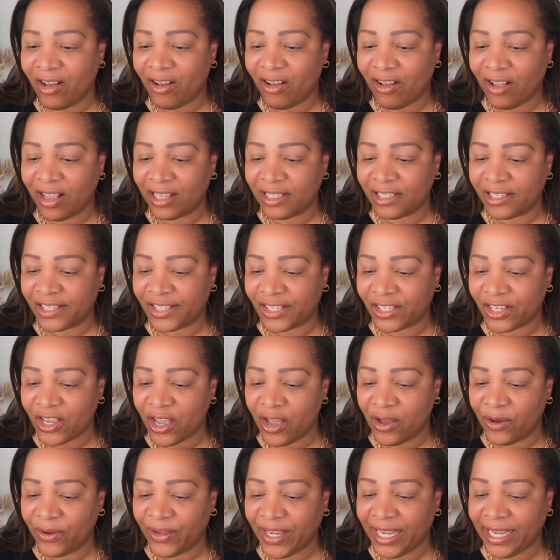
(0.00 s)

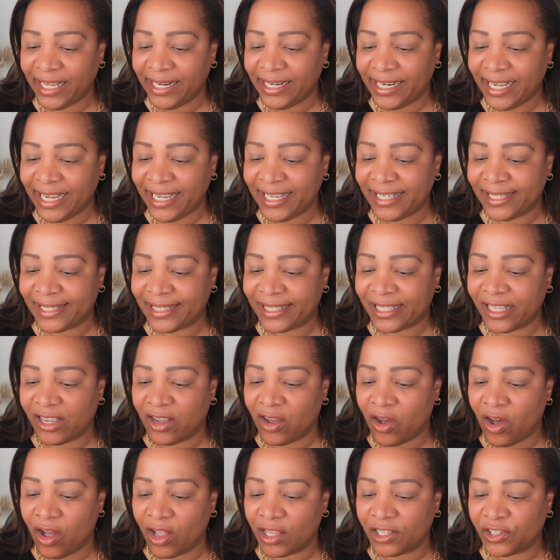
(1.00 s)
Also, it is the
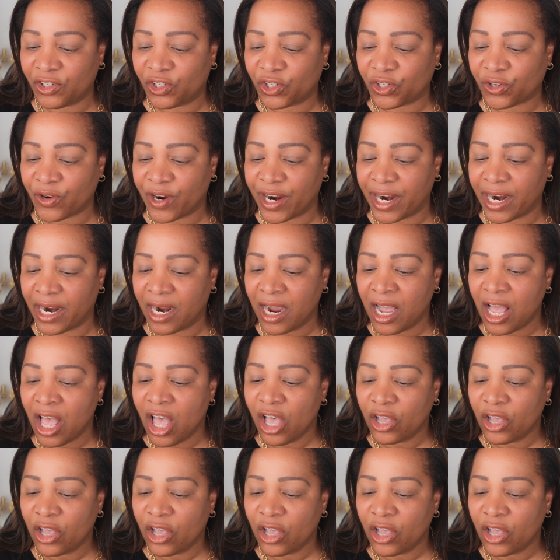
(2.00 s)
Ultra